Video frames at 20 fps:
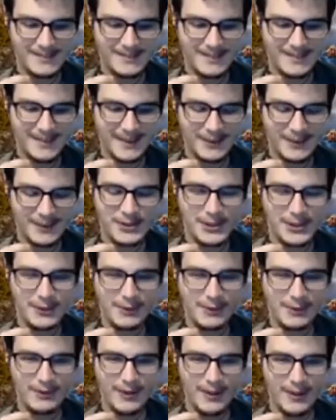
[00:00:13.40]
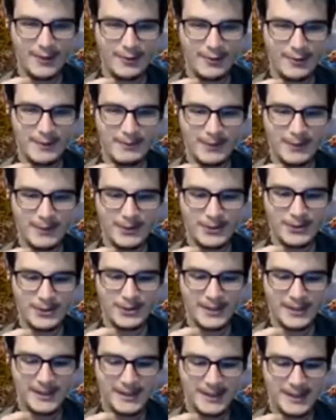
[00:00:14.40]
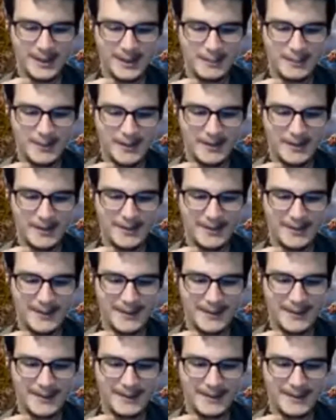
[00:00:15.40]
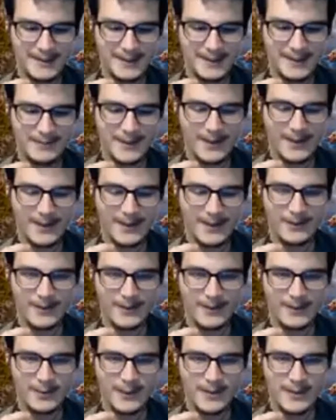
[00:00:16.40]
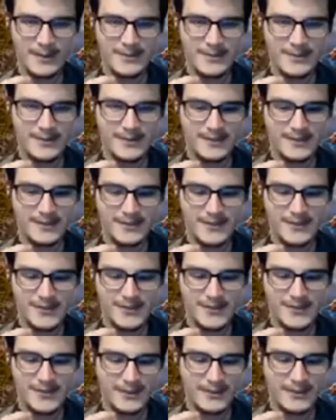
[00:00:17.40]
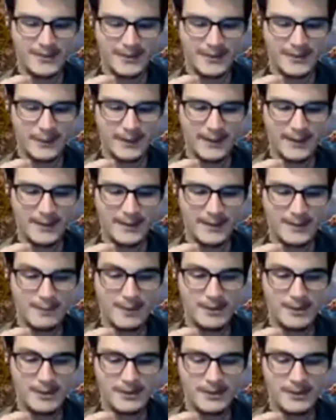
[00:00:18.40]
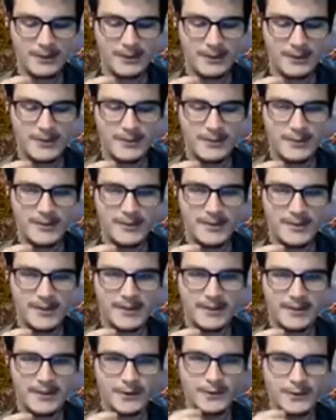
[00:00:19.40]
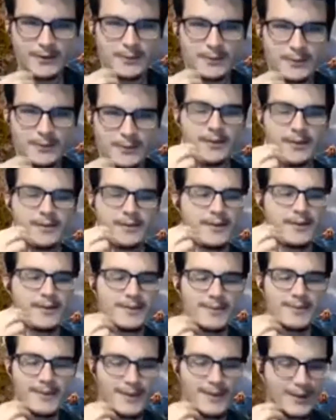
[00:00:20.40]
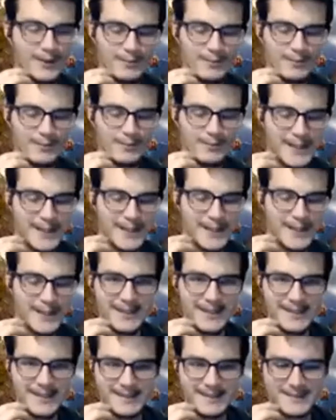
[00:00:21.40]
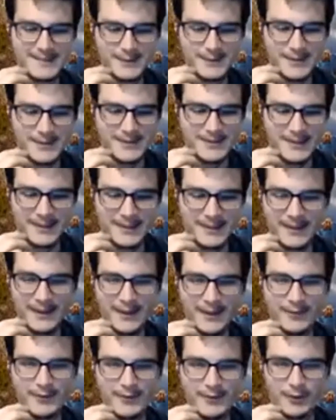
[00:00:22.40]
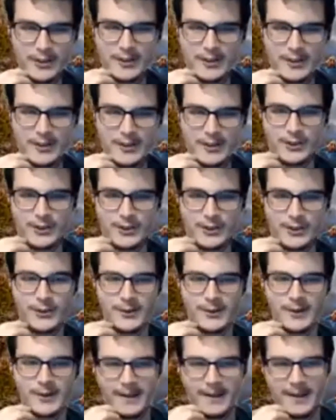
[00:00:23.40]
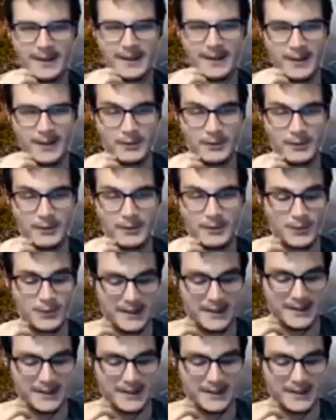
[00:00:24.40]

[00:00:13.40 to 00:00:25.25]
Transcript: don't share with a lot of people usually, but that I'm now like ready to start doing this. I'm actually going to be starting a YouTube channel and many things because I now have the freedom to do so, which is great.